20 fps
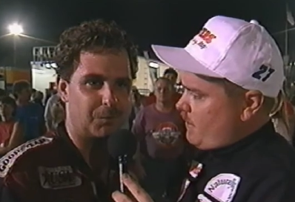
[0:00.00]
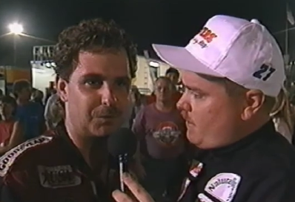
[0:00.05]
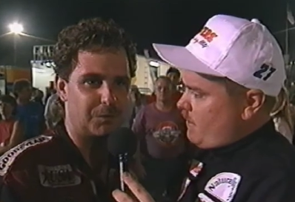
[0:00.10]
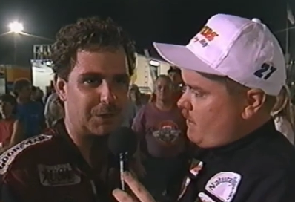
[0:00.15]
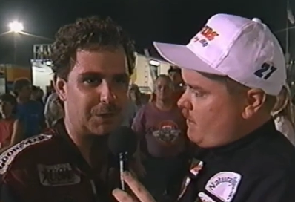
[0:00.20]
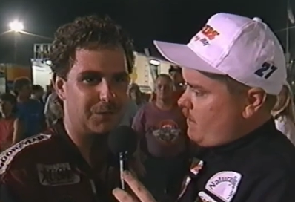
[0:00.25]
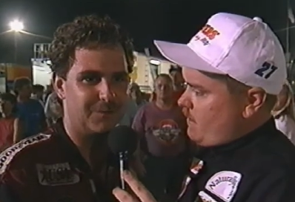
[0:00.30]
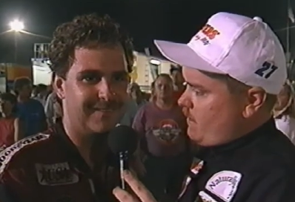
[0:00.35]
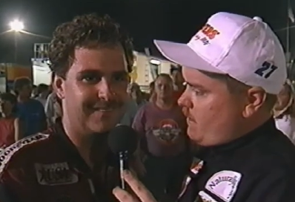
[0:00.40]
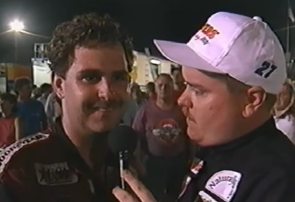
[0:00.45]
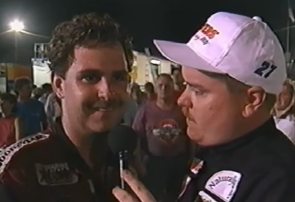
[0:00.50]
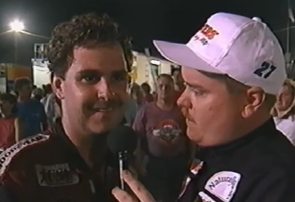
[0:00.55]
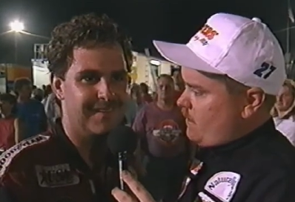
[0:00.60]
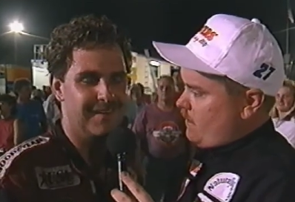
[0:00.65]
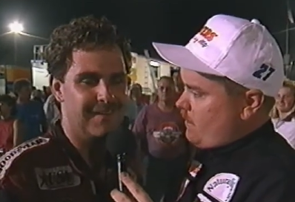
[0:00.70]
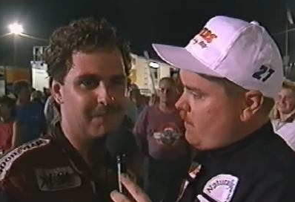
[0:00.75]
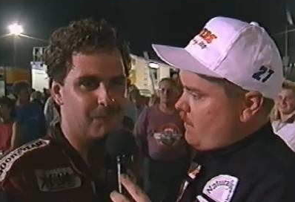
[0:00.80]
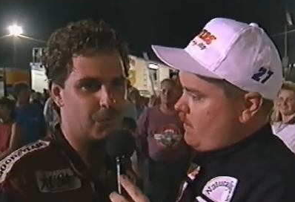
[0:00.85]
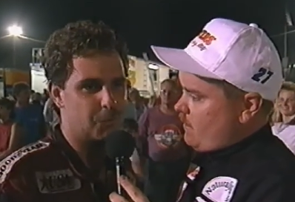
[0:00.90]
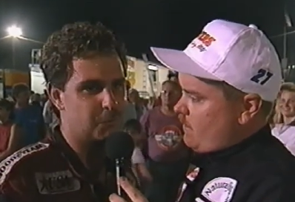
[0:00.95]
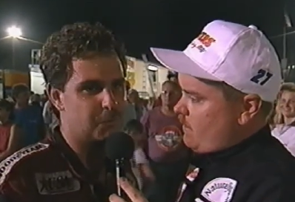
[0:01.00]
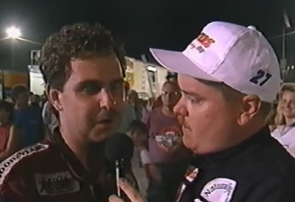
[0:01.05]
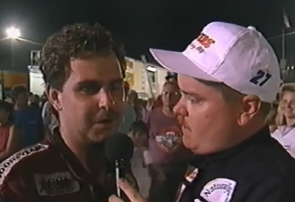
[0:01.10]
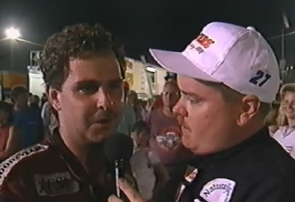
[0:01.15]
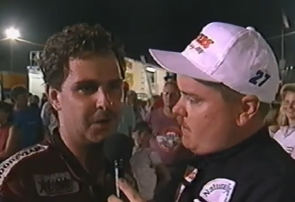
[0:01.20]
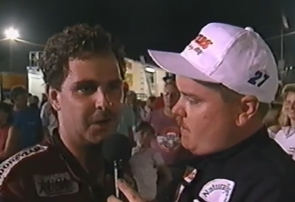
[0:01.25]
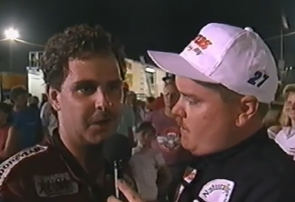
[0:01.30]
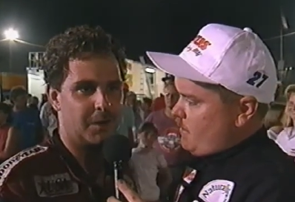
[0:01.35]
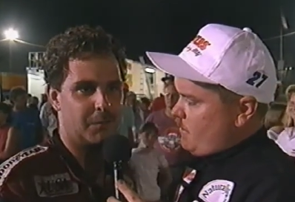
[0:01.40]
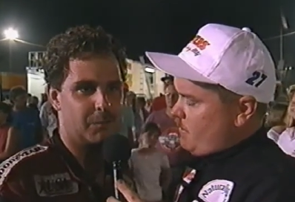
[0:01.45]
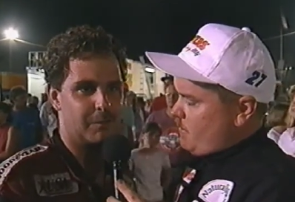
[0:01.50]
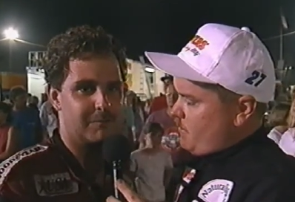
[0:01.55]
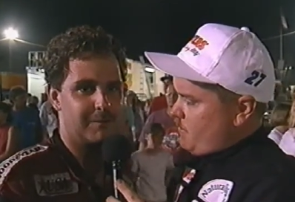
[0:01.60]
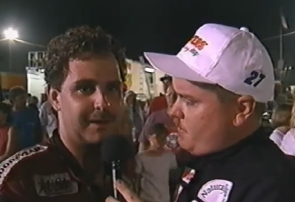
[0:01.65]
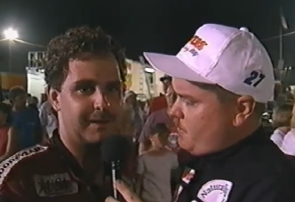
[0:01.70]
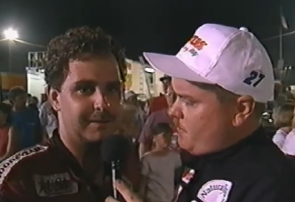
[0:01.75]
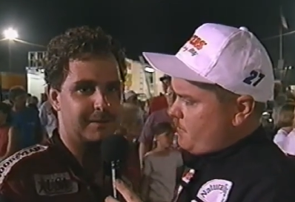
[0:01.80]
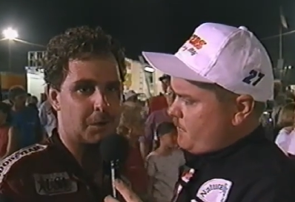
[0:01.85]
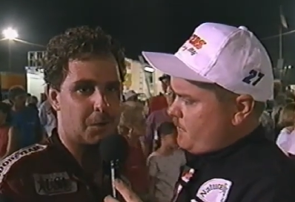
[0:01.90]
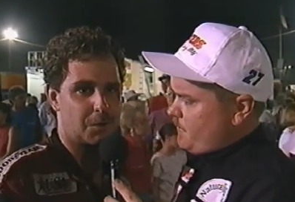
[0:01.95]
Speaker 1: We're due. We've been there. We've
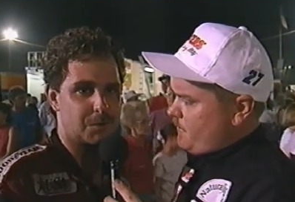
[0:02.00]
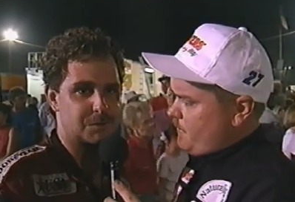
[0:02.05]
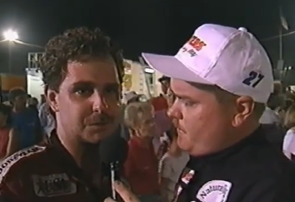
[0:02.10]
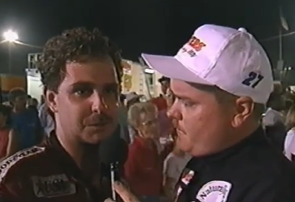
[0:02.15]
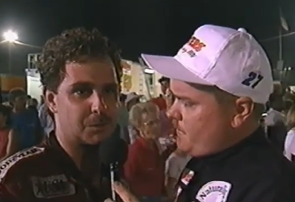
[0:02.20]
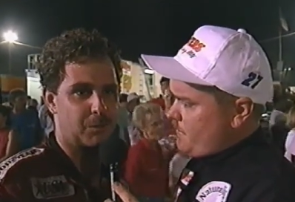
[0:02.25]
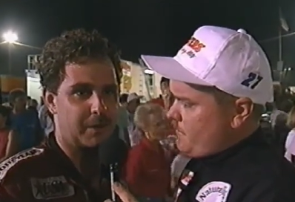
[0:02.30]
had cars to